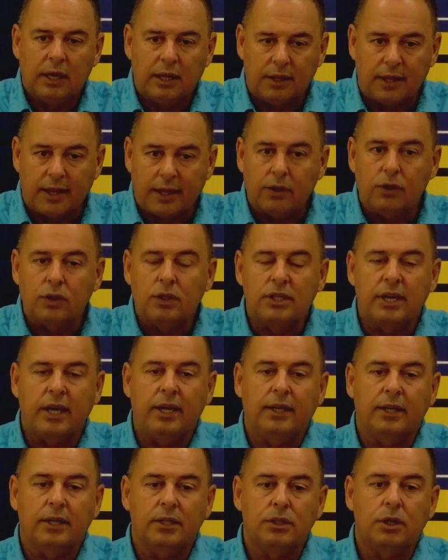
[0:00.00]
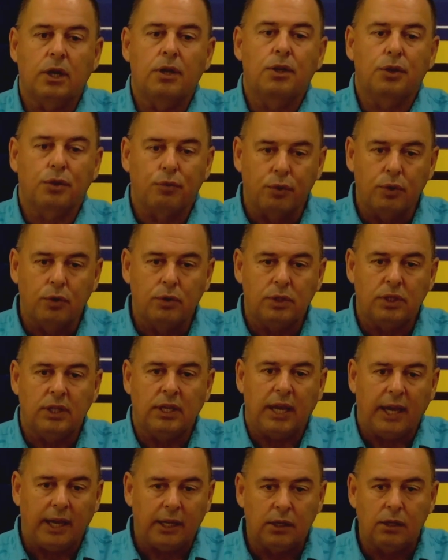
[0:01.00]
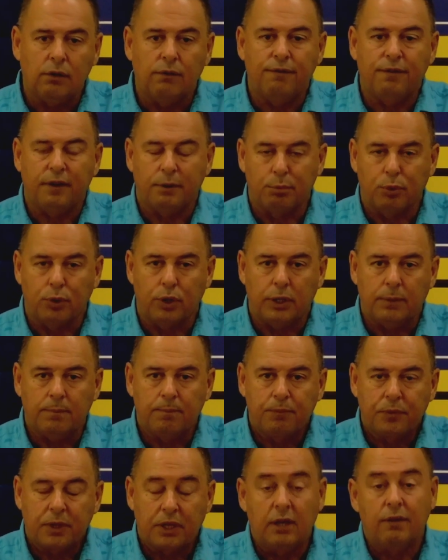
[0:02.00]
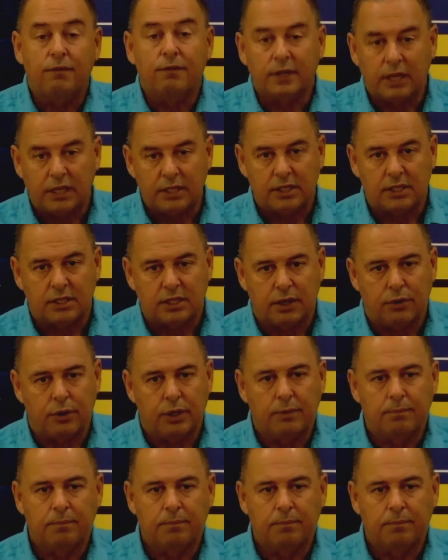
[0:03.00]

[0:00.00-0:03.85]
that could take us through to the end of February if necessary.